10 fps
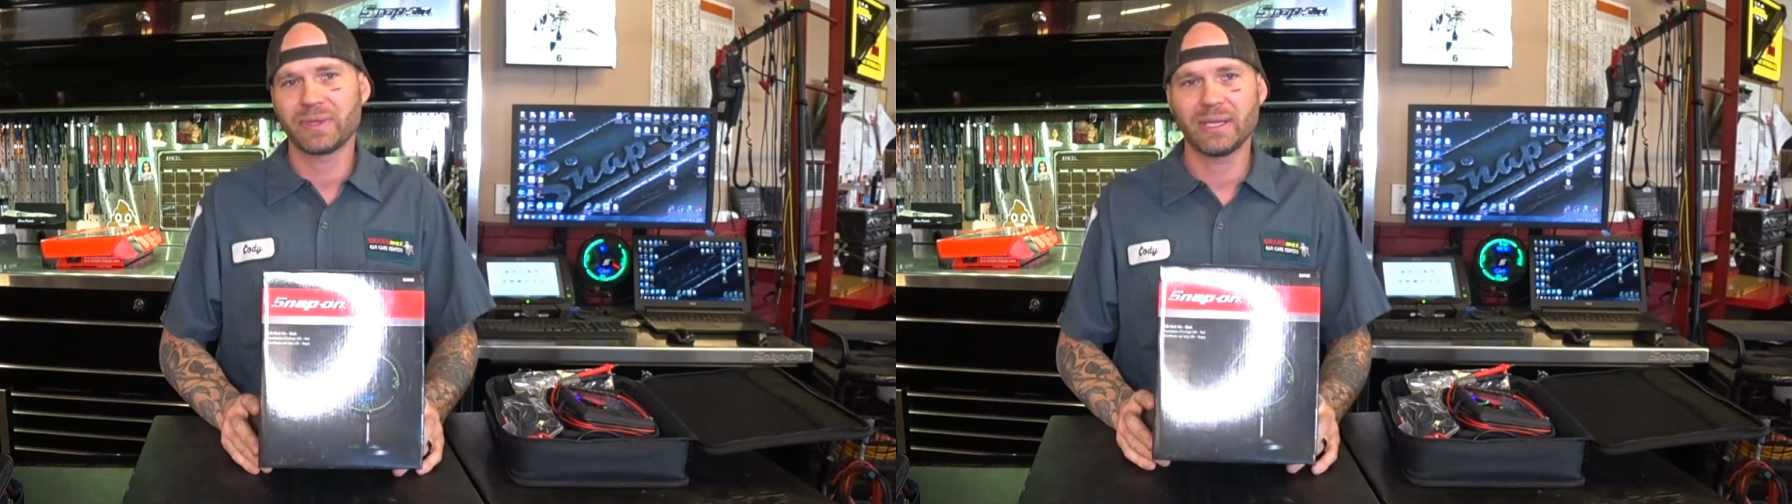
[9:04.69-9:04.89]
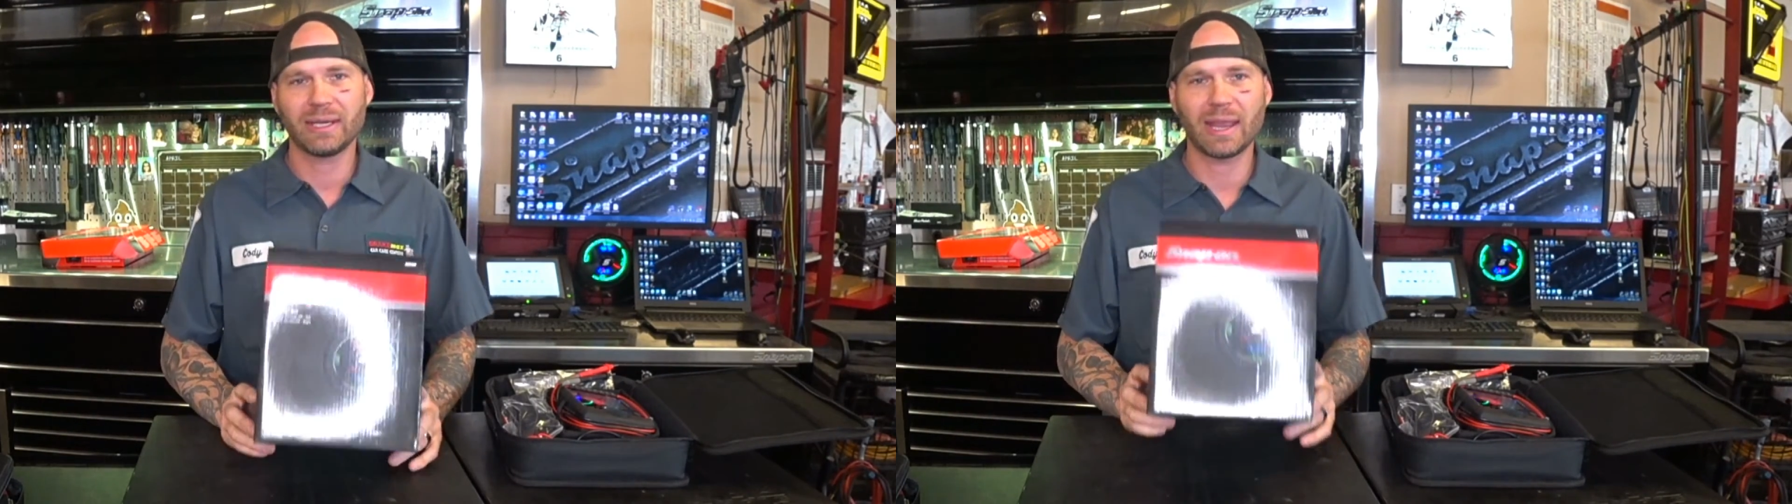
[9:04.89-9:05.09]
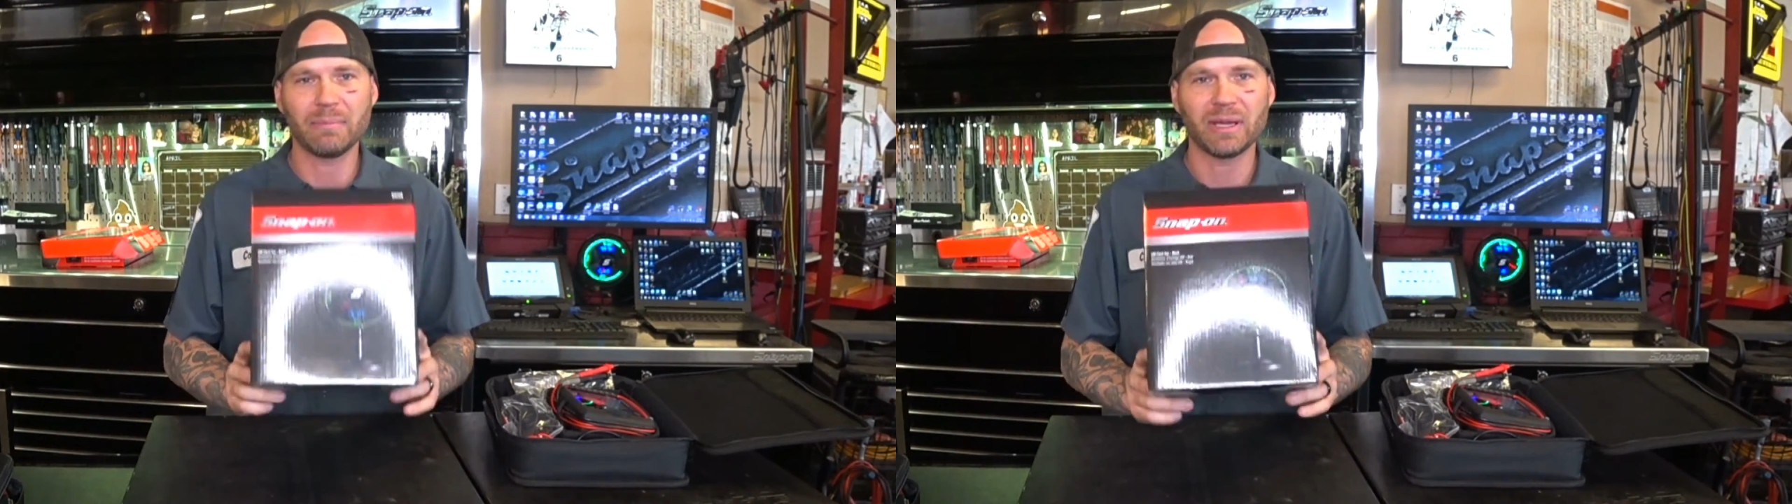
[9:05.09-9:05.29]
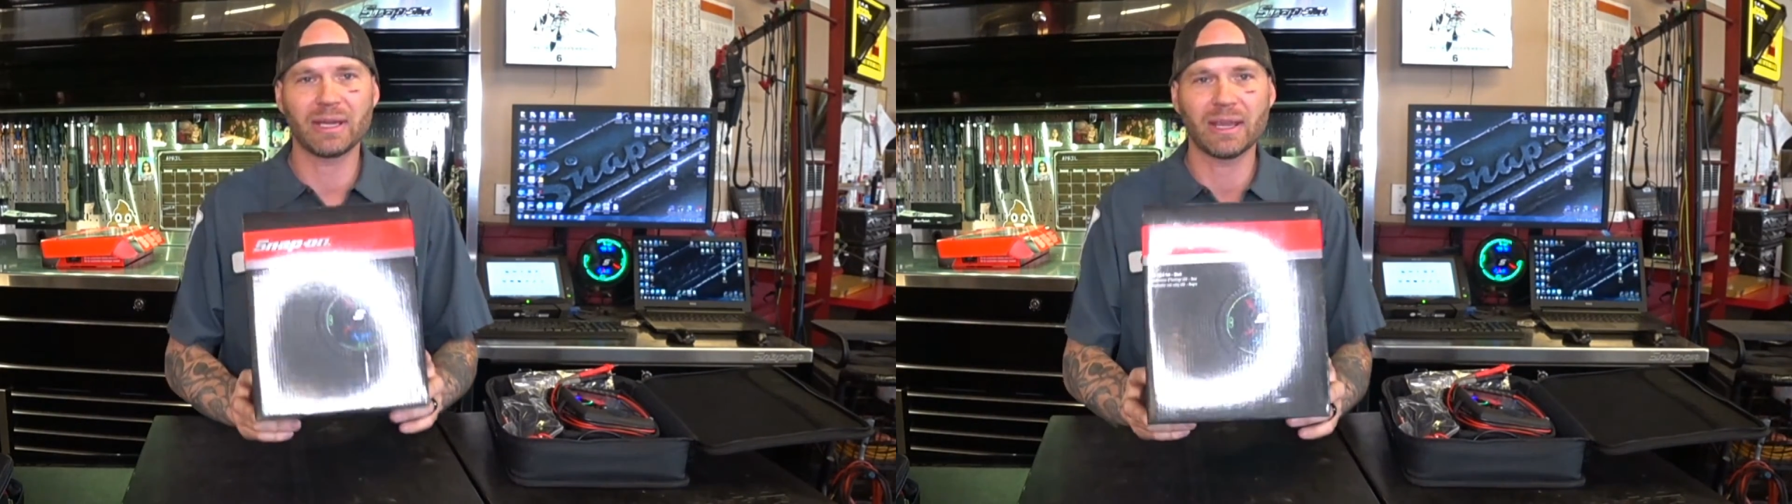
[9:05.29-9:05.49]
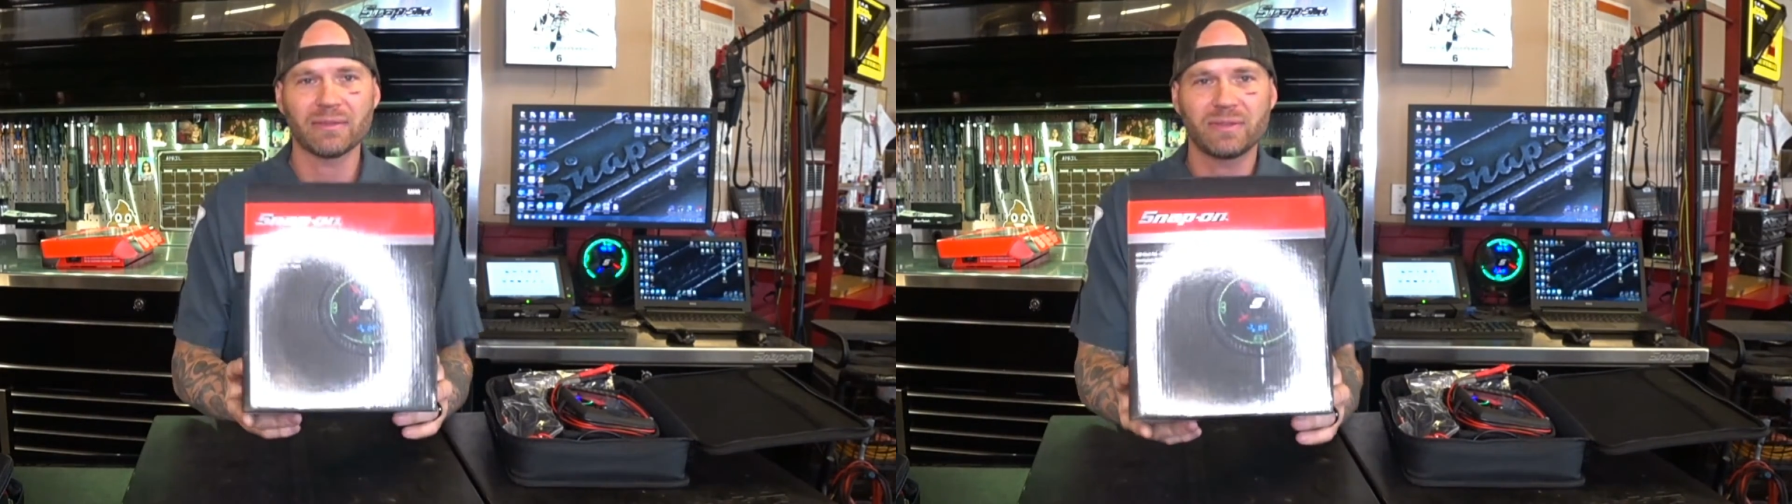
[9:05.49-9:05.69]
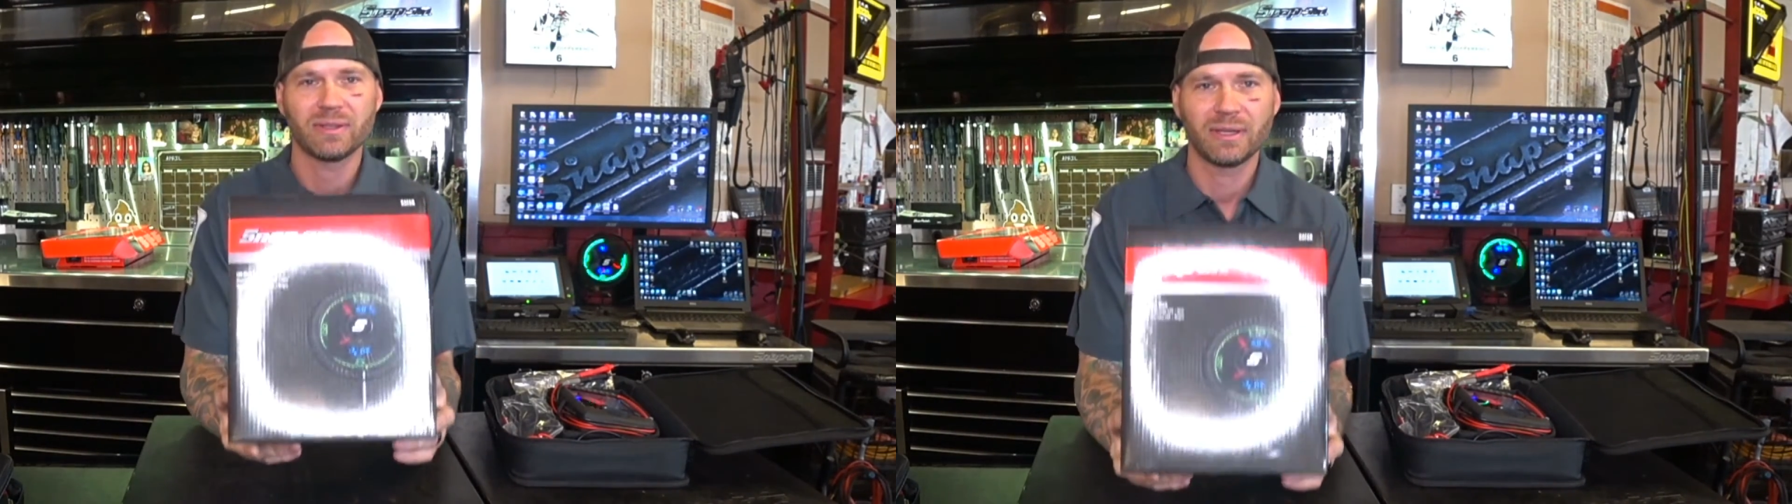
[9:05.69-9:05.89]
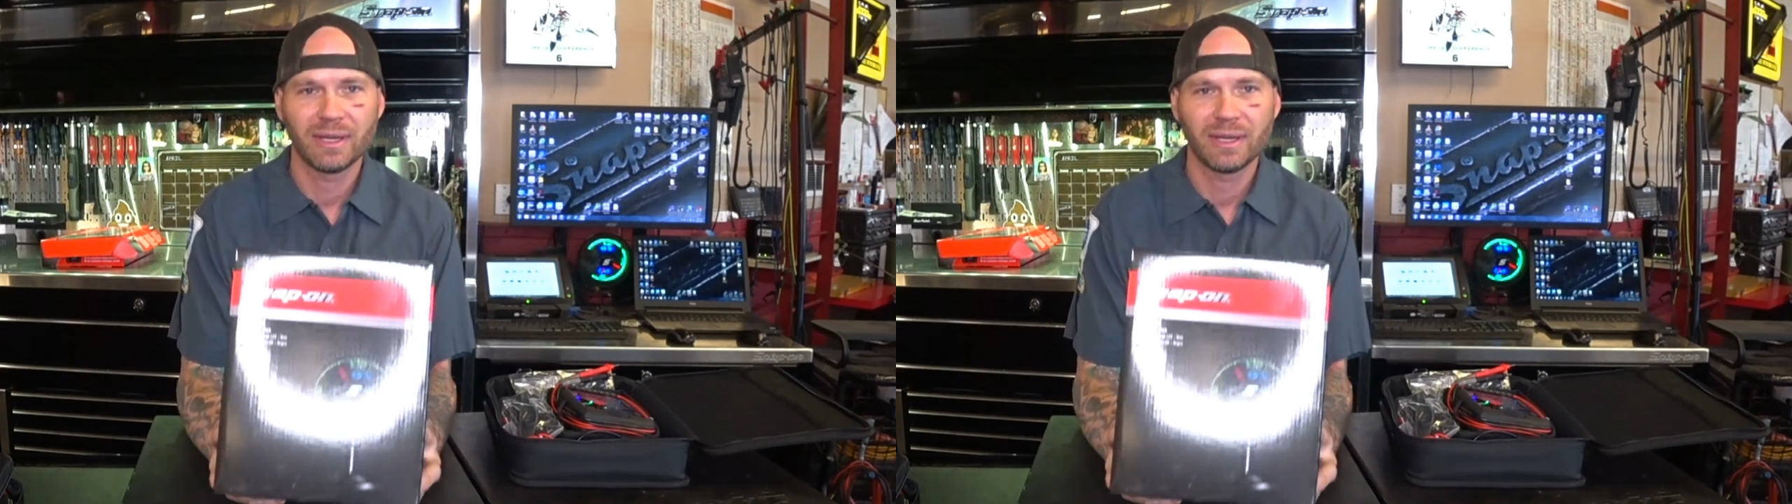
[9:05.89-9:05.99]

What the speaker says: he gave me a gift.